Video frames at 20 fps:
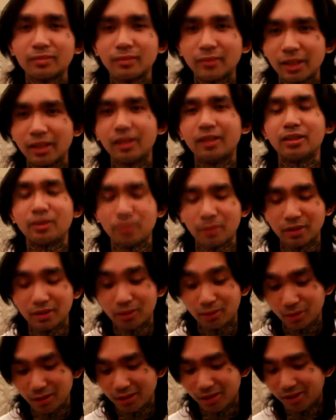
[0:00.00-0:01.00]
yeah, it
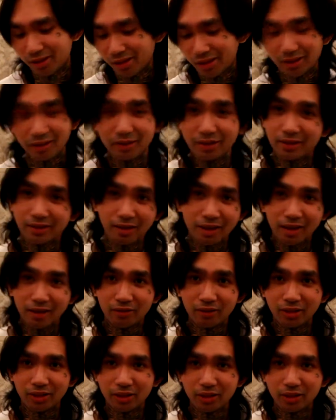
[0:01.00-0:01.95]
smells really nice. Every